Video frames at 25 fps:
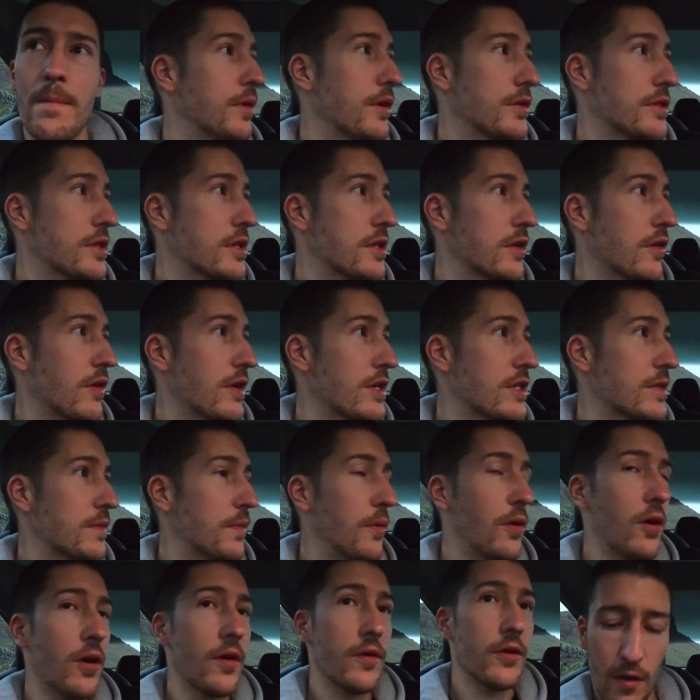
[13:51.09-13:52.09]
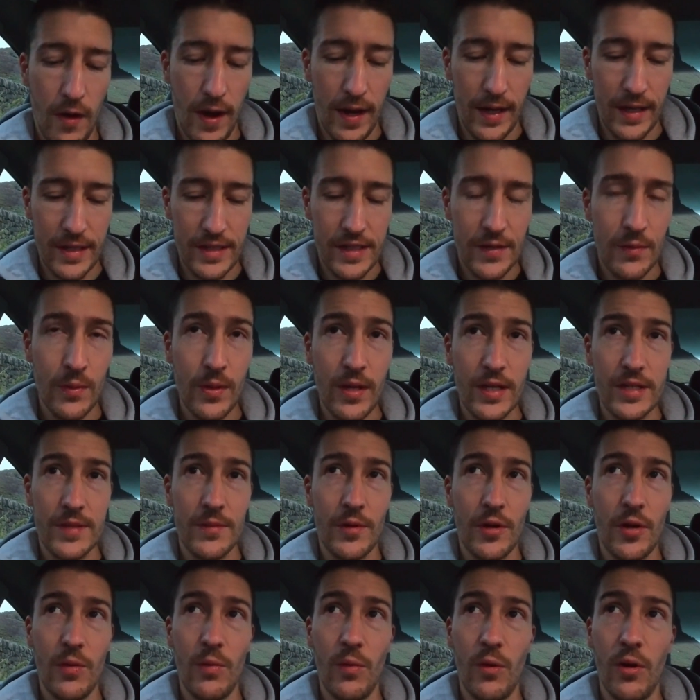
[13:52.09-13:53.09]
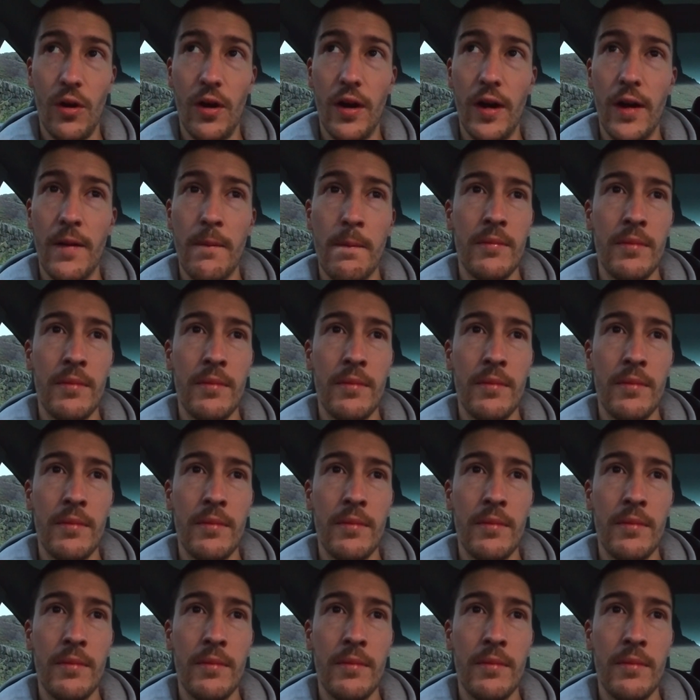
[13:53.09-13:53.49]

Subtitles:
But it's a great spot. All right, let's see if we can get some hot water.